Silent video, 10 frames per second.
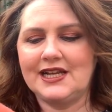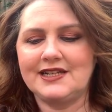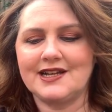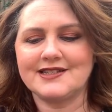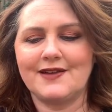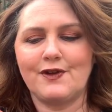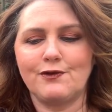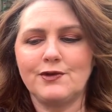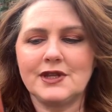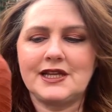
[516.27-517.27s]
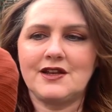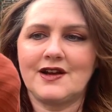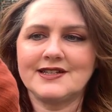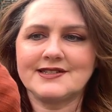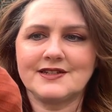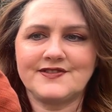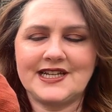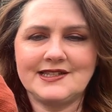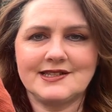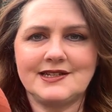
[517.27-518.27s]
It does have a really nice sort of
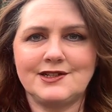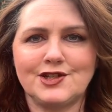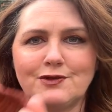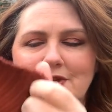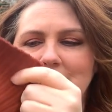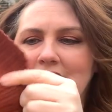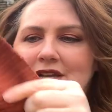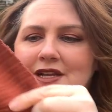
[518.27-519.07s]
density to it.